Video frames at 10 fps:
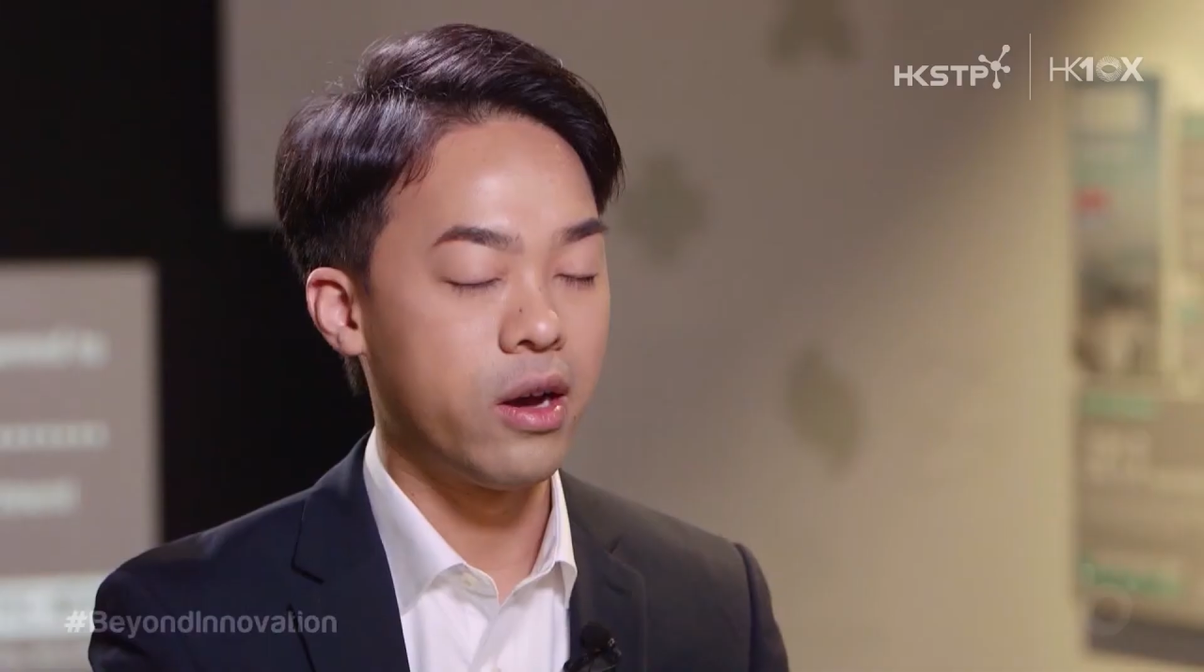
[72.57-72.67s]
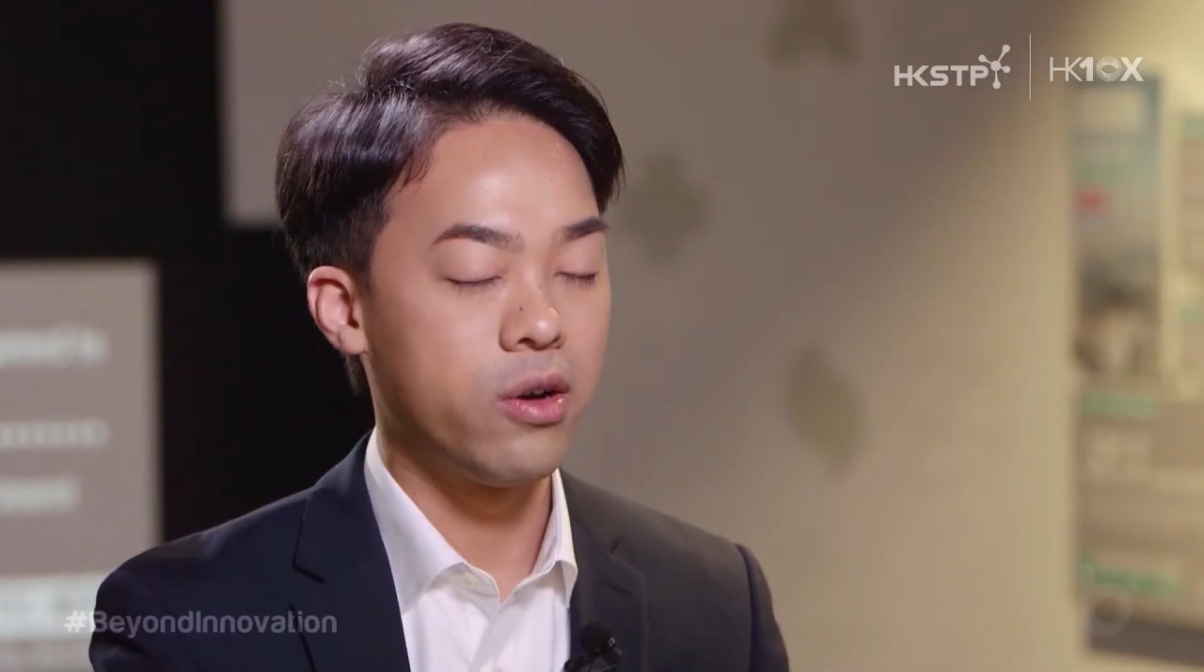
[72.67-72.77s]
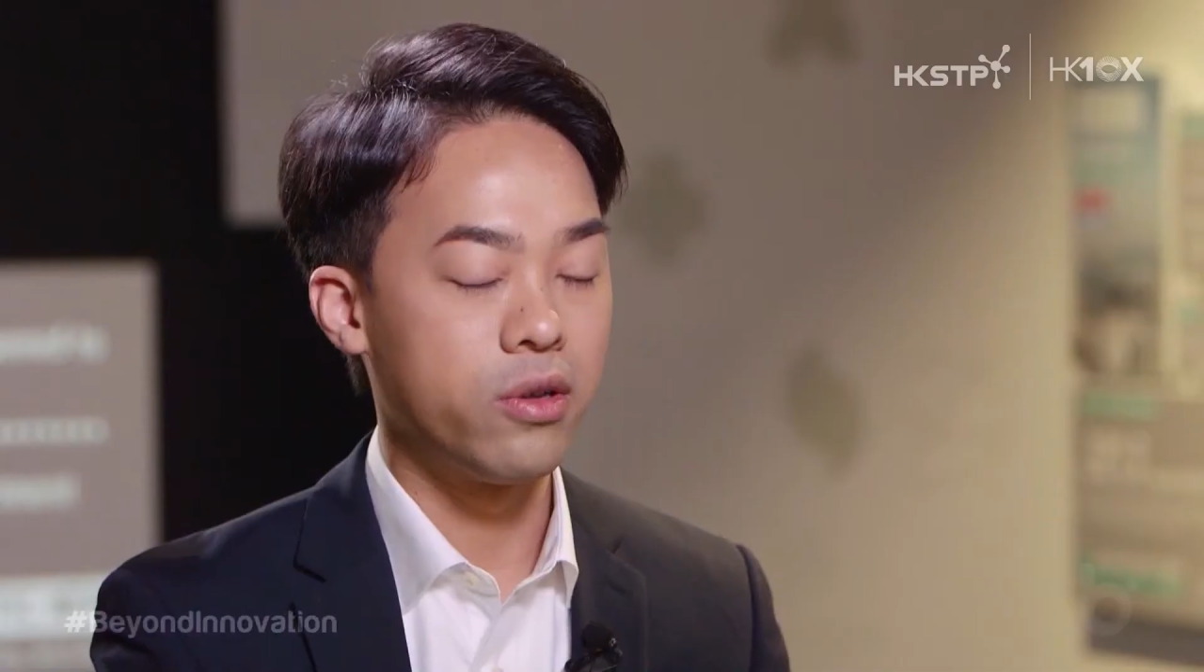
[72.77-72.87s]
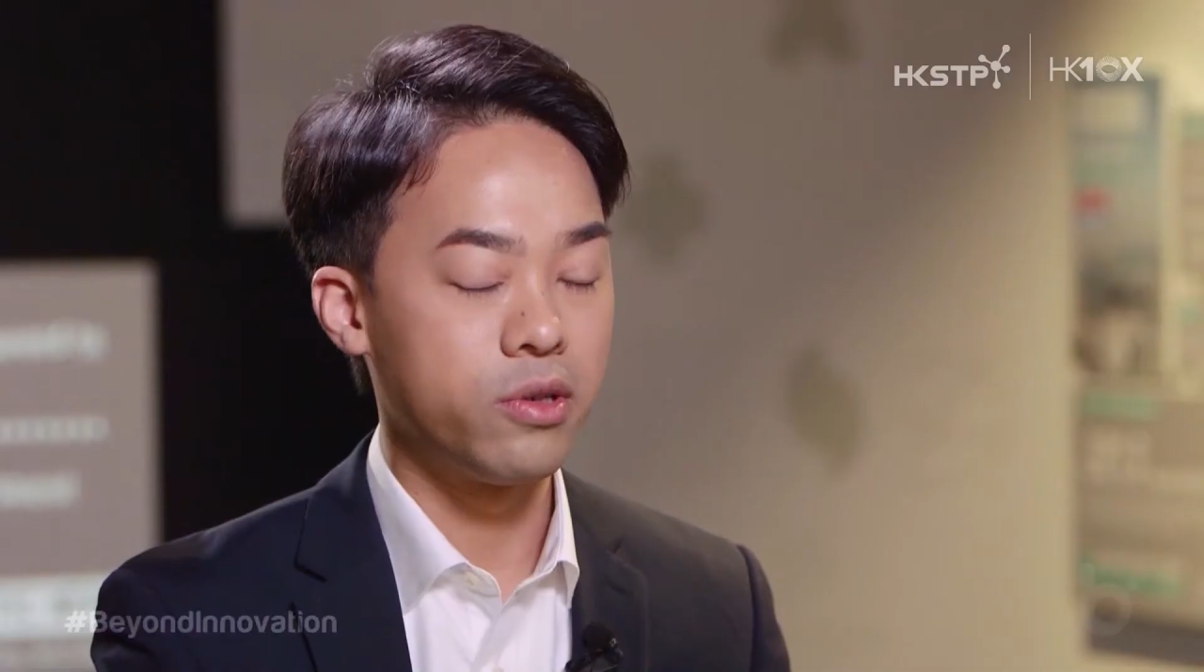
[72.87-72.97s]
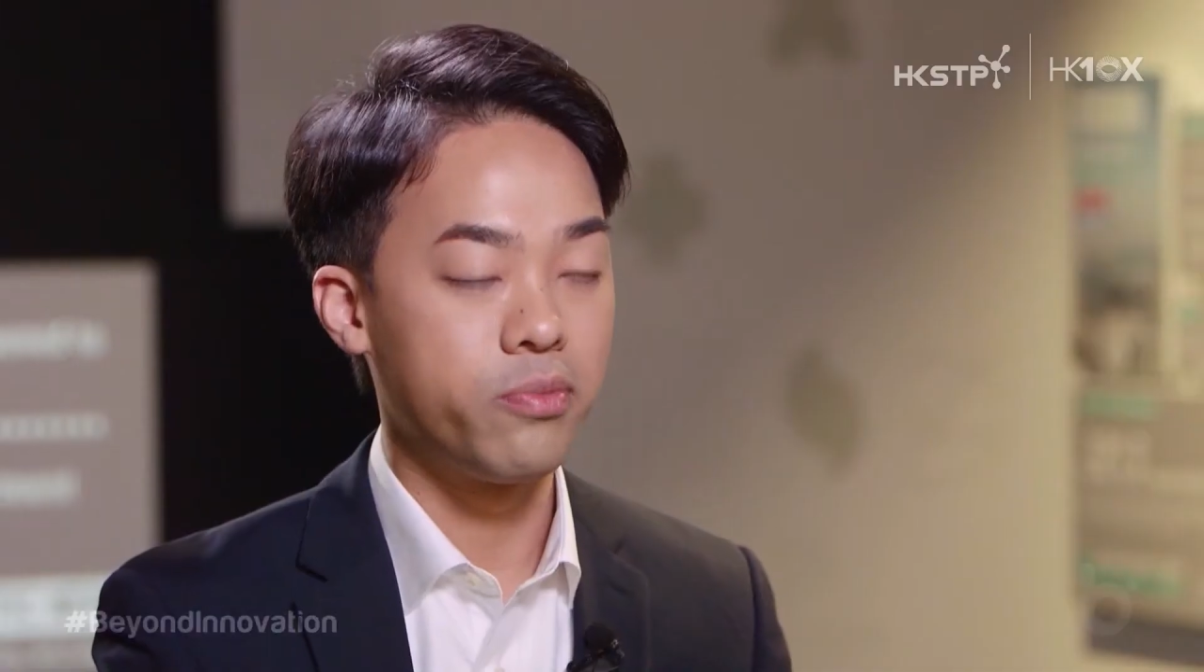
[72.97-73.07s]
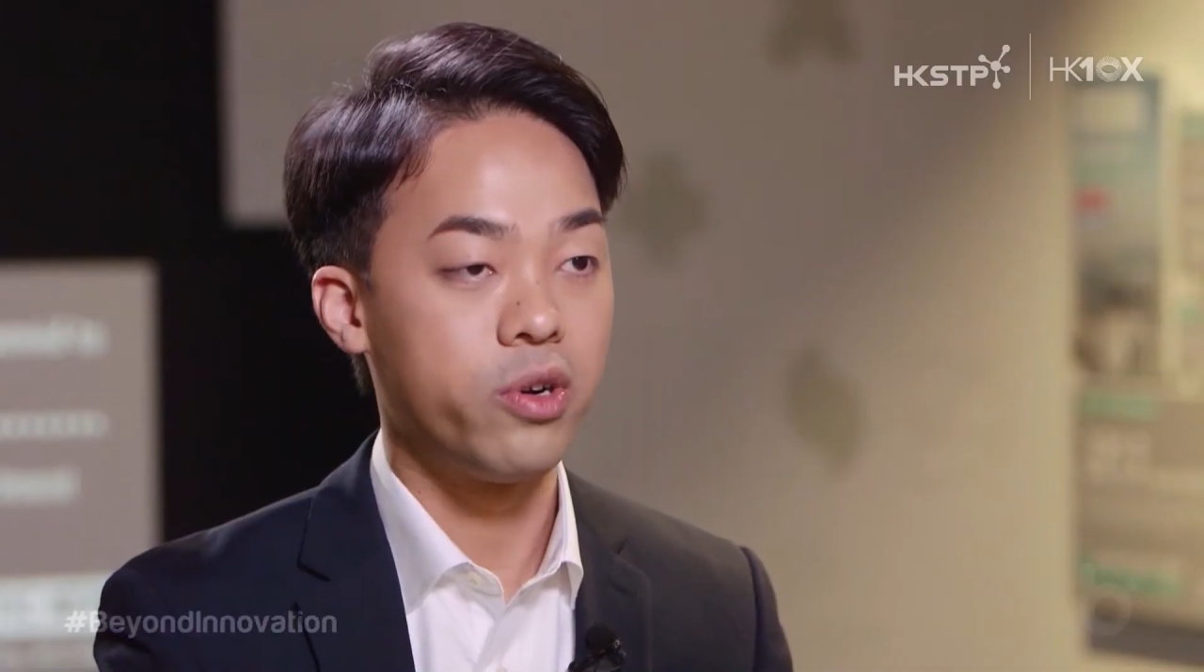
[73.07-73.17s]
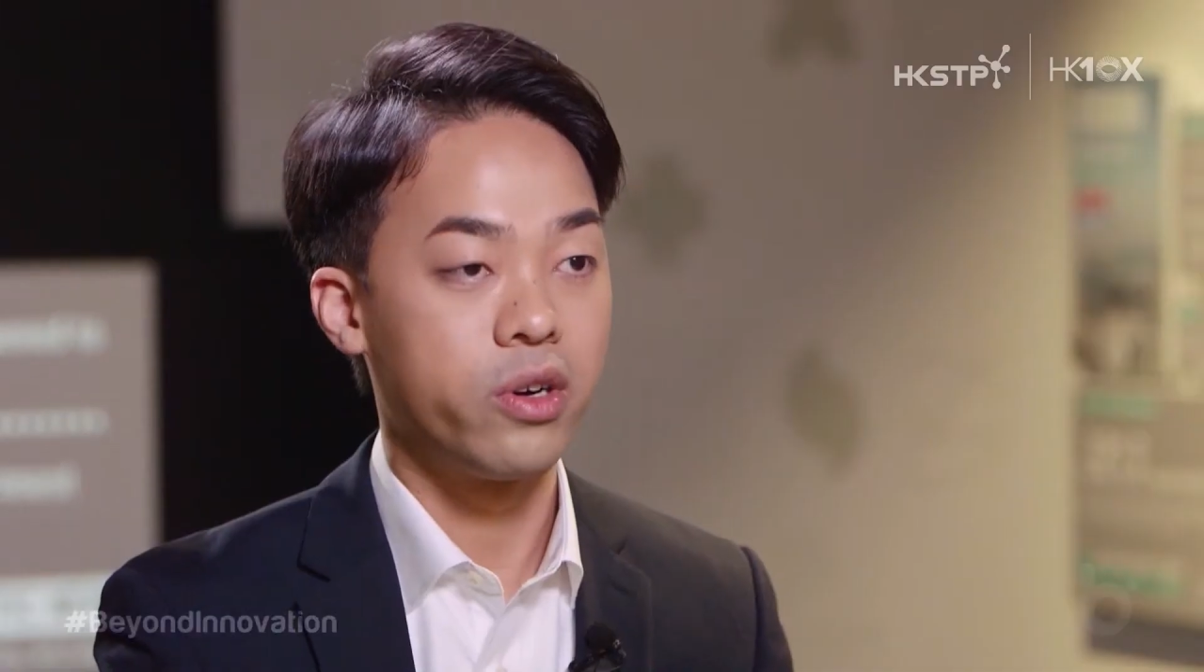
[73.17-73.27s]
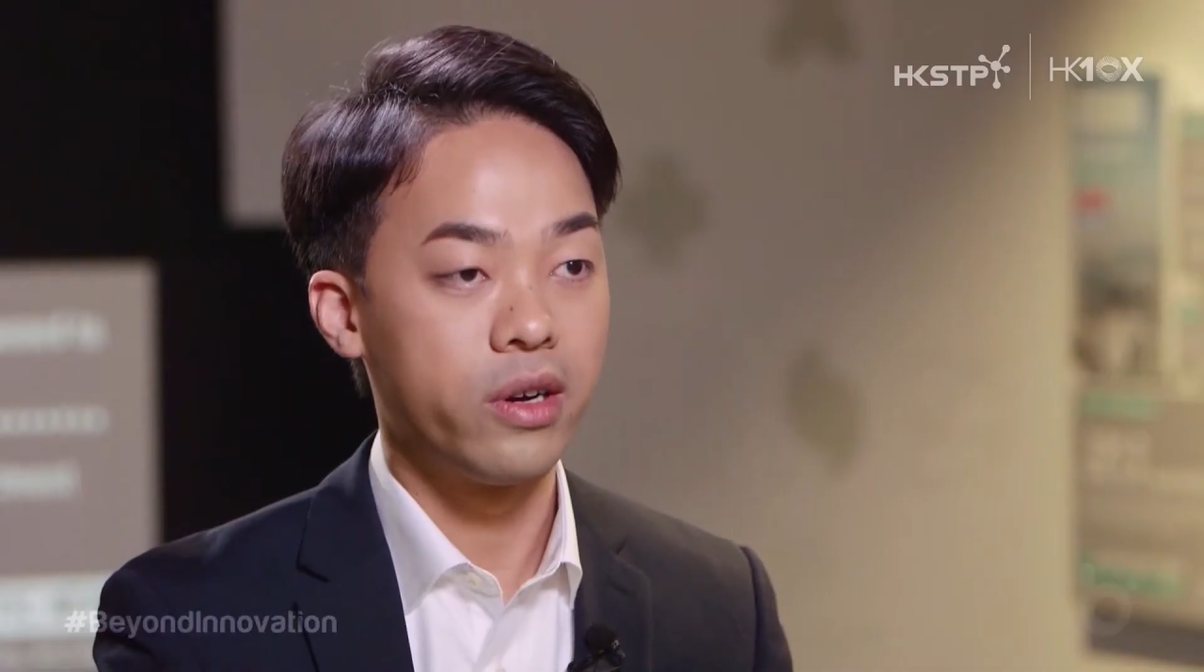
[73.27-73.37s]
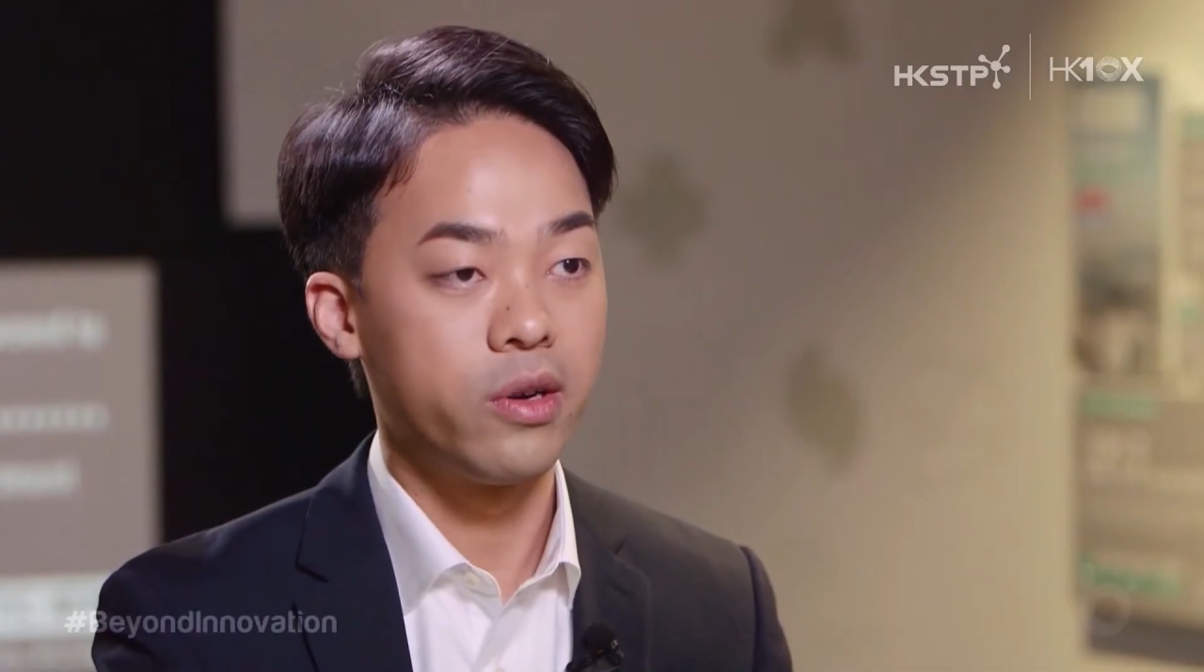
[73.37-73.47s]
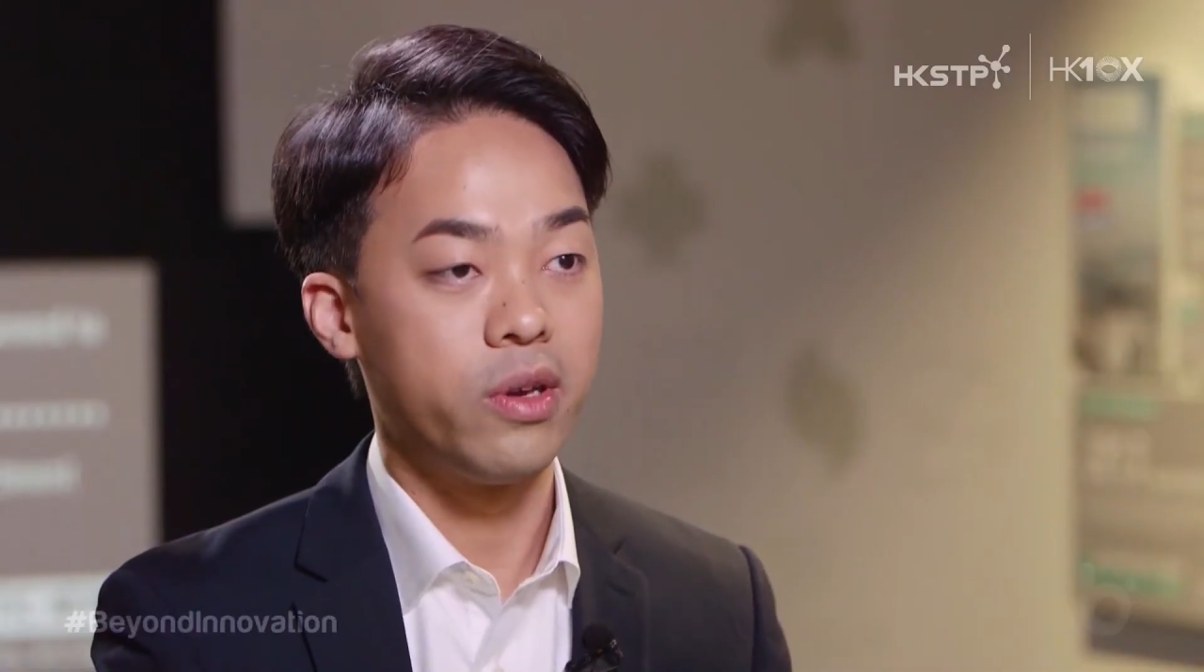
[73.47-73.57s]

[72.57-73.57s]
all those preclinical